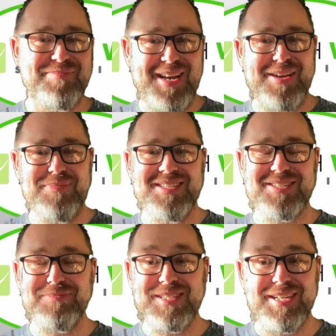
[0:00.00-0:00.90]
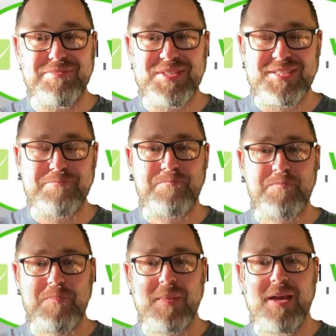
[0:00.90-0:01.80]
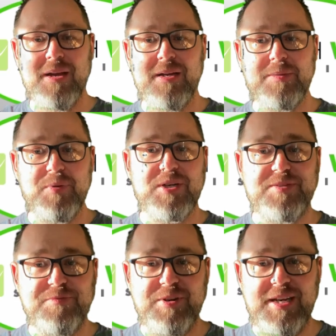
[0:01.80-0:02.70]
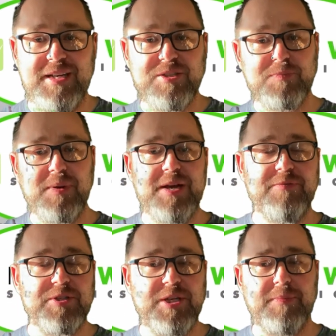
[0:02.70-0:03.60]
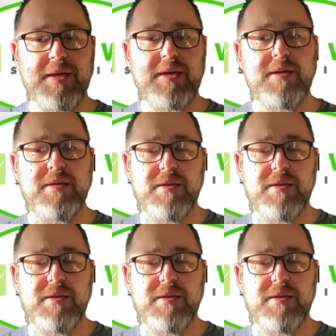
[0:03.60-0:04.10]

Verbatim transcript: Maybe sometimes. The book is free, just pay for shipping.